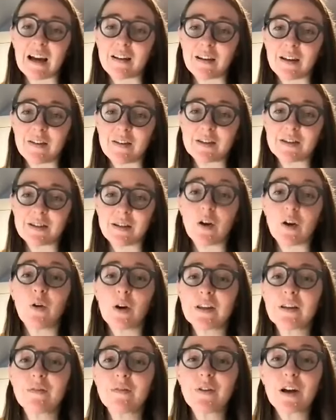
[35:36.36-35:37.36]
I this. Oh,
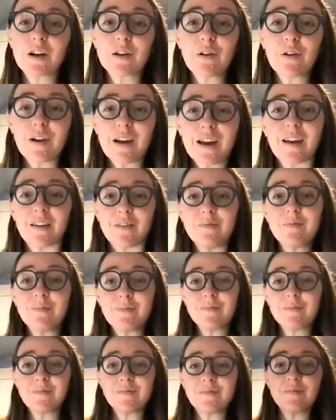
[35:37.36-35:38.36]
Yvonne, go ahead.
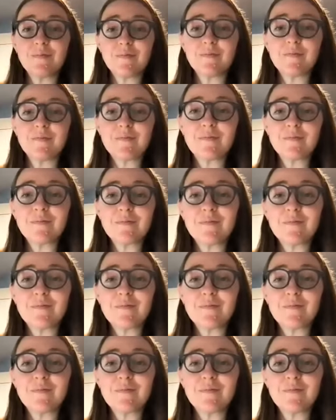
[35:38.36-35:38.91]
Mm -hmm.